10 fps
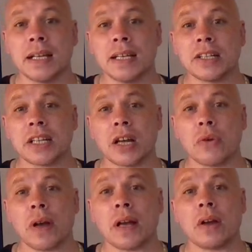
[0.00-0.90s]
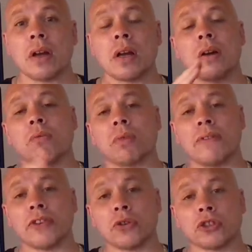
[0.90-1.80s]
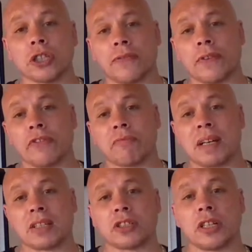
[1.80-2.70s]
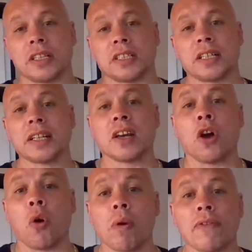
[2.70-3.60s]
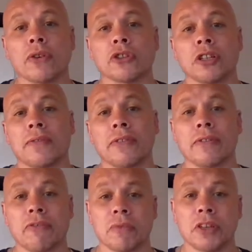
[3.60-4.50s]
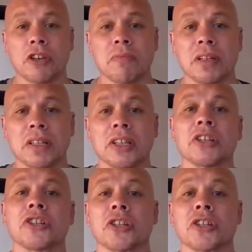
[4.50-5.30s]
So, whether you're suffering from anxiety or whether you're suffering from the human condition,